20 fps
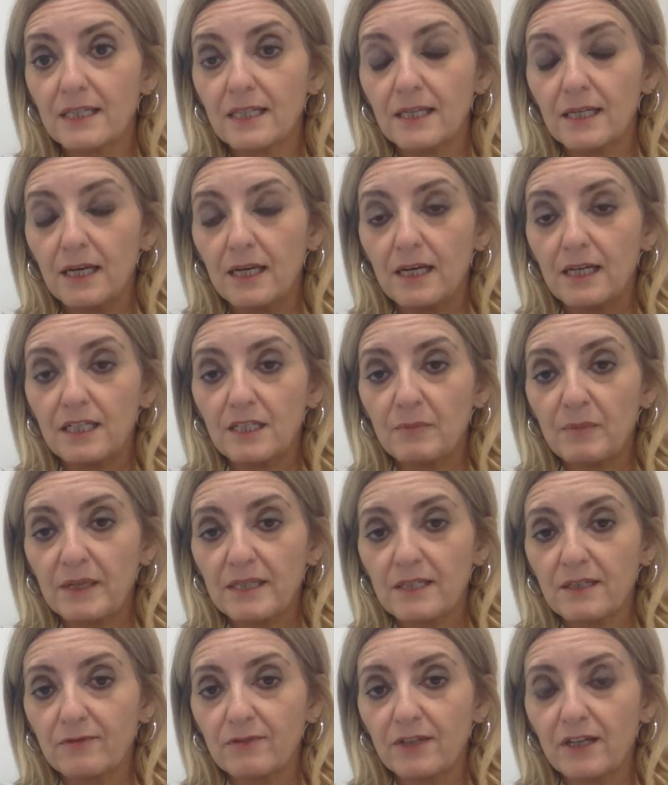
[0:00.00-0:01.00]
the
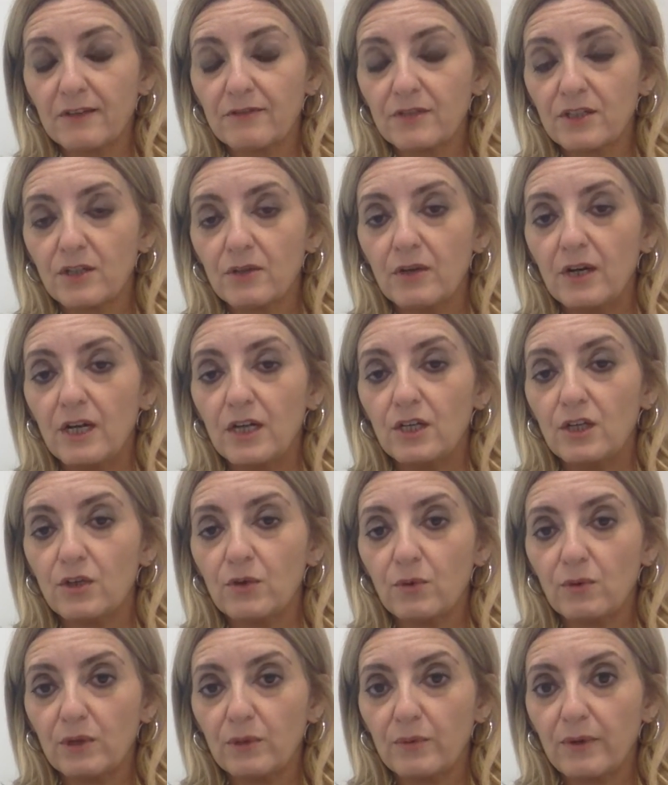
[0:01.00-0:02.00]
spice of life. So
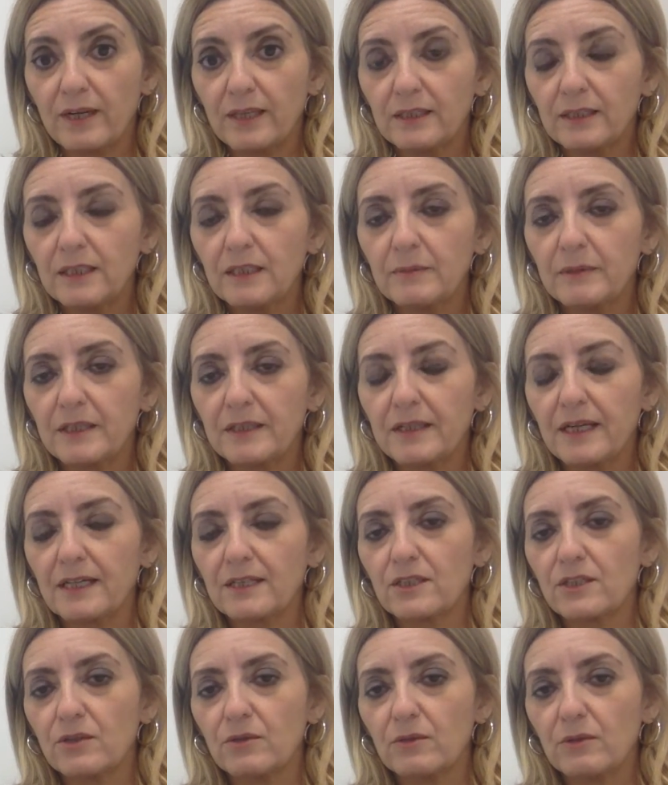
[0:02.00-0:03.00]
you only want a little bit of
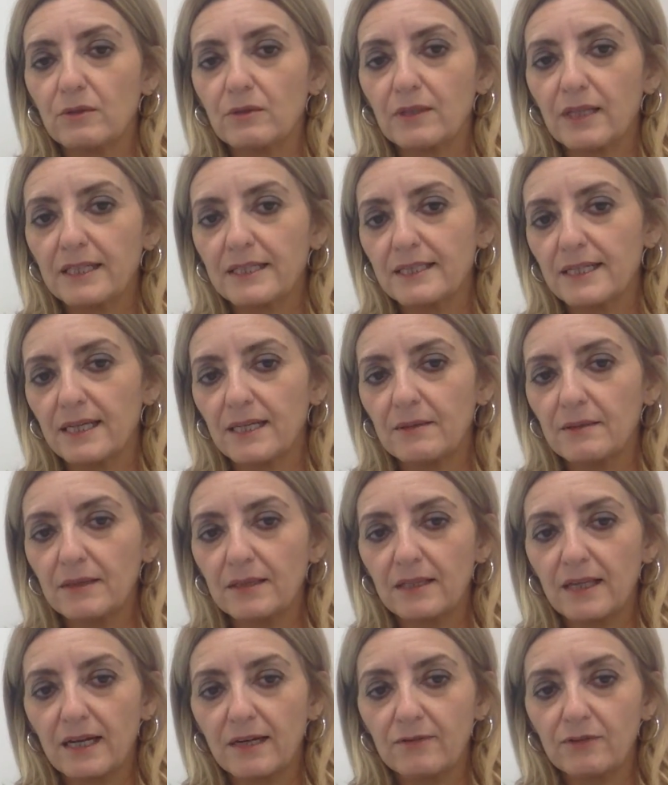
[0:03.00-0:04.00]
that. So let's say a
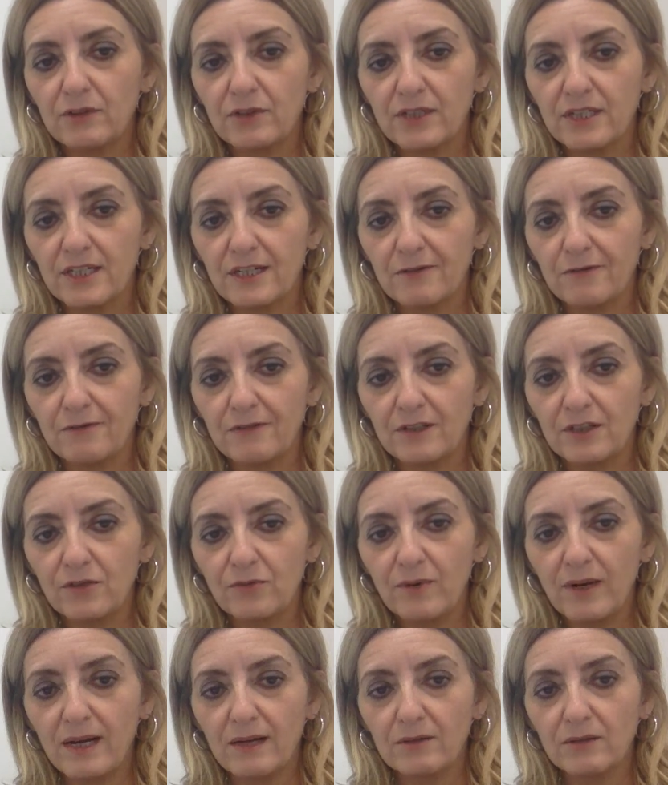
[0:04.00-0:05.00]
lot of your stuff is
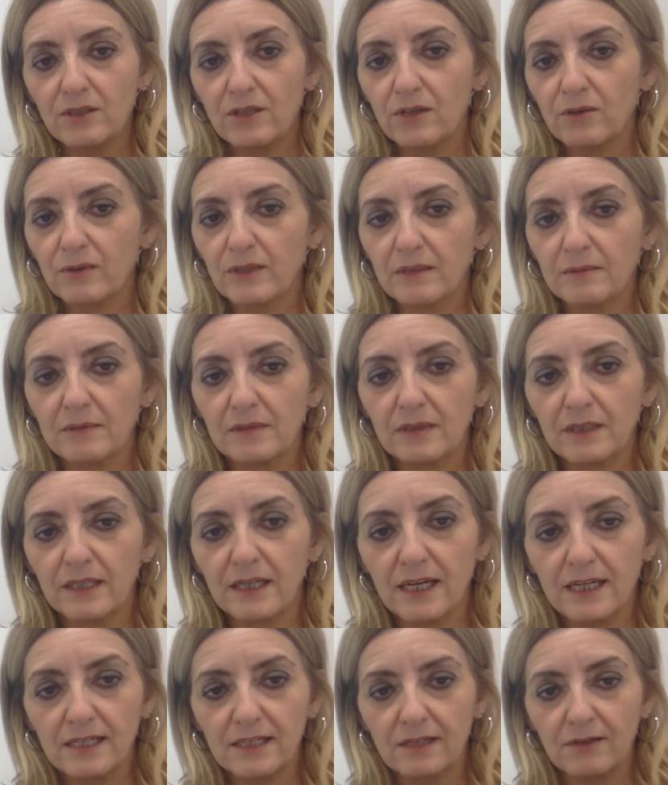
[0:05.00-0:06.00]
round. So in the
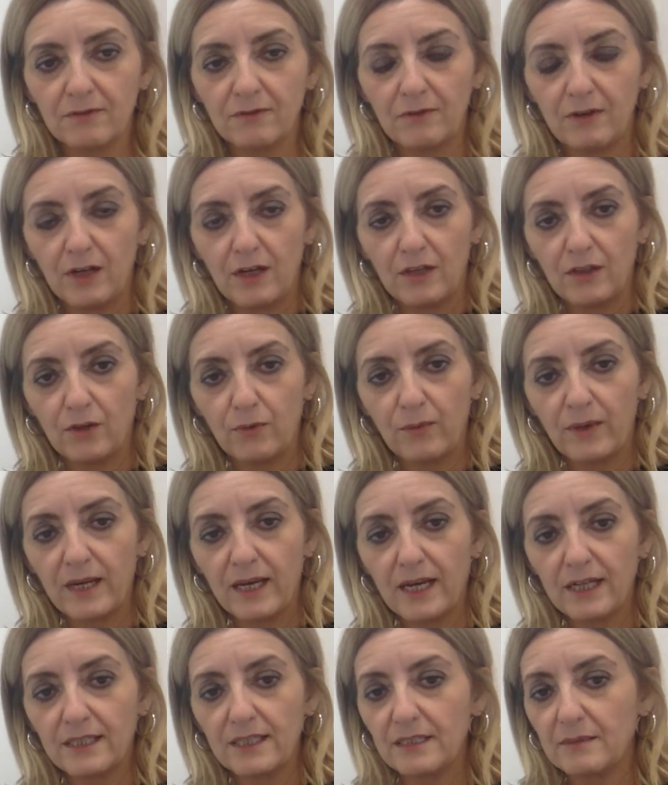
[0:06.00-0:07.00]
case of the way
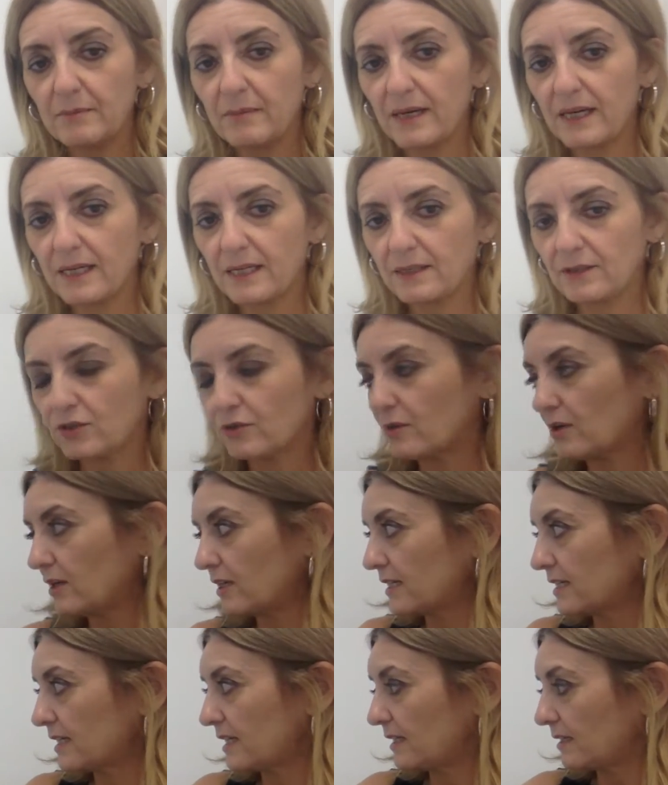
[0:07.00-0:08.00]
I did my
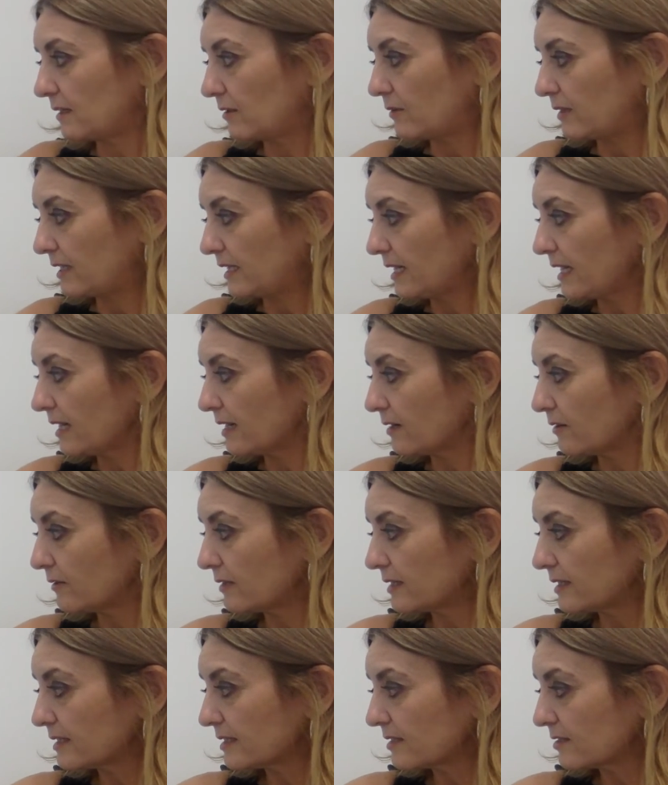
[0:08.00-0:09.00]
drawings right now
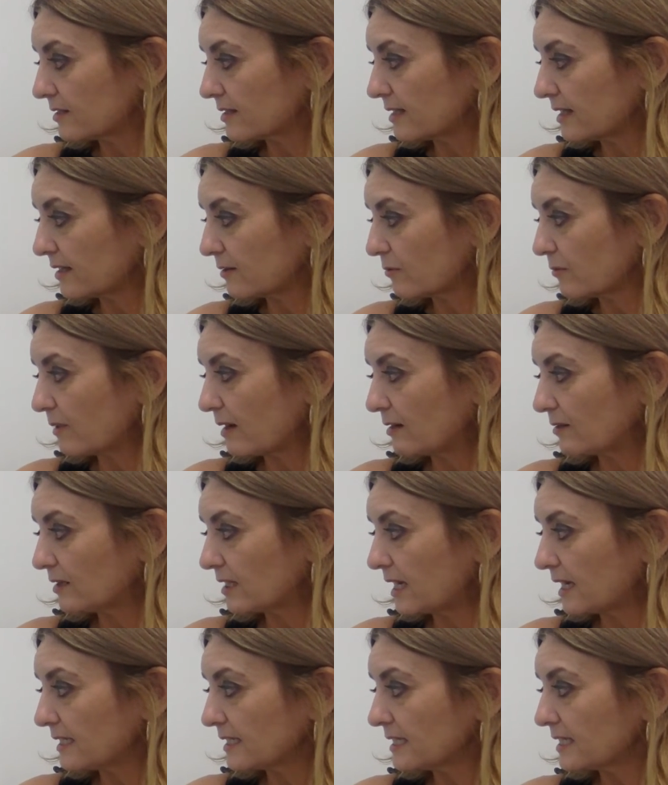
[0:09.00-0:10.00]
is there's a lot of round
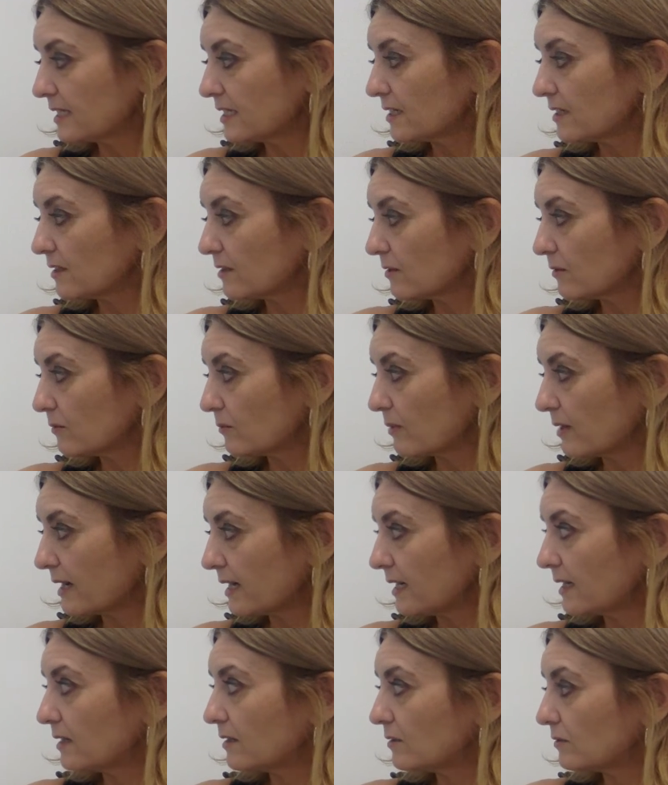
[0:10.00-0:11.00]
lines here,
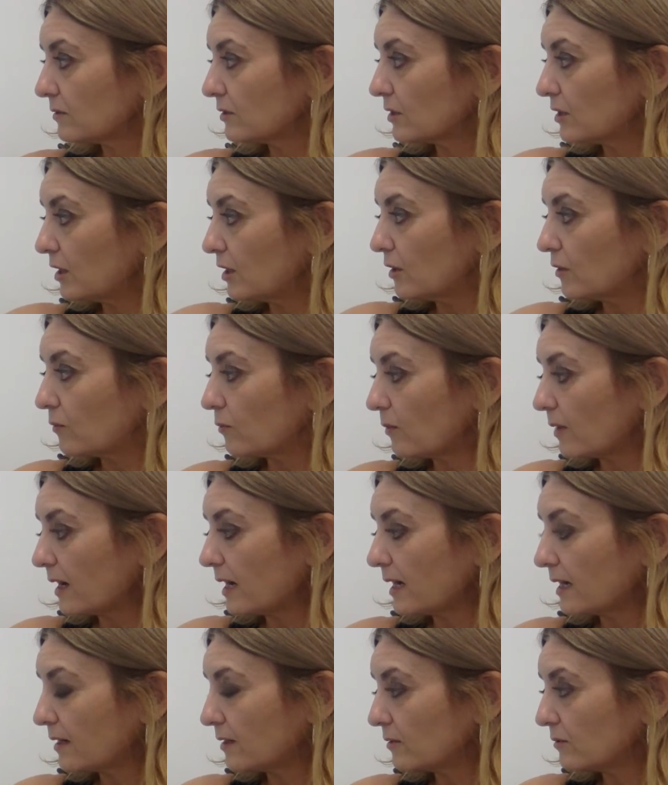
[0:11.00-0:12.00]
round,
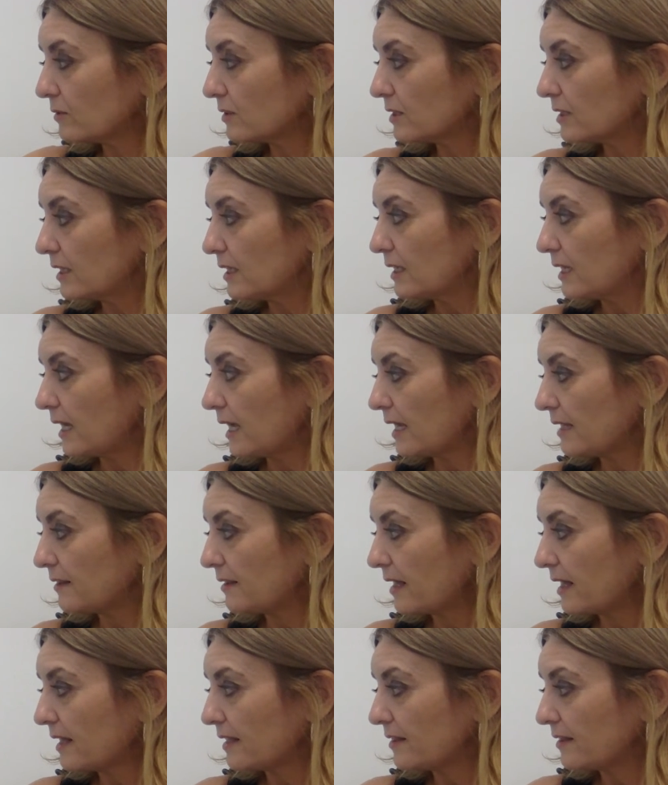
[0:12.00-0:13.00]
round, and
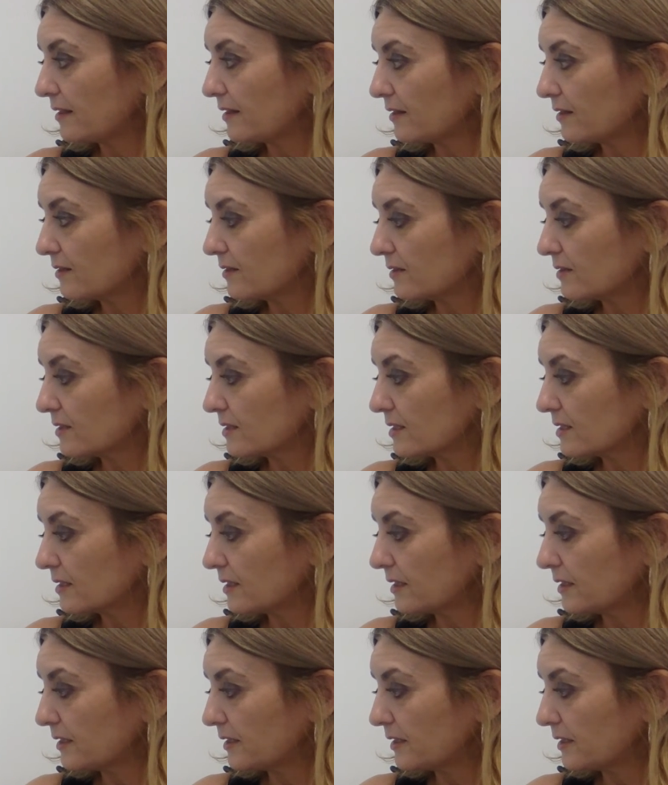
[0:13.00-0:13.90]
then there's